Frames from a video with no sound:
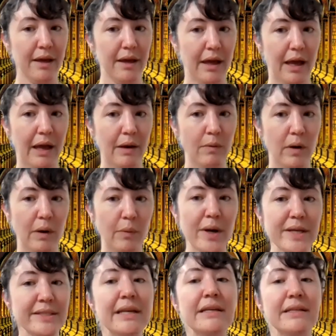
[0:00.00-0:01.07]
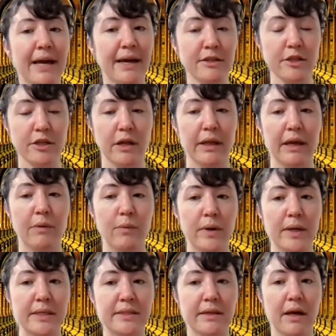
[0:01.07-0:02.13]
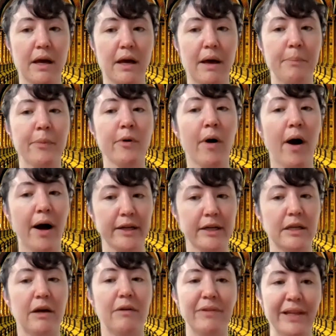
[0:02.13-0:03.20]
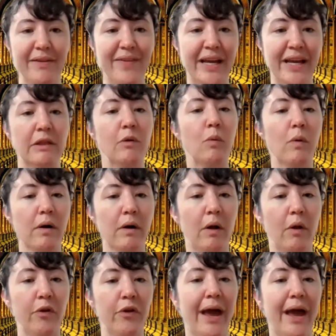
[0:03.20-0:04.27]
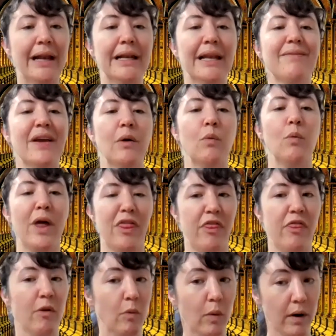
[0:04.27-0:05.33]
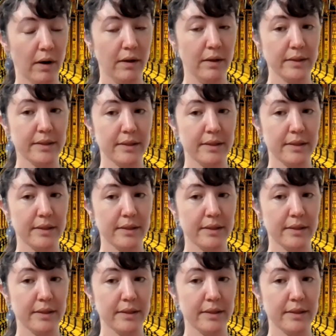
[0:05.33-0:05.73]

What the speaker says: And it wasn't intentional, it was a product of living in the world and living with the world.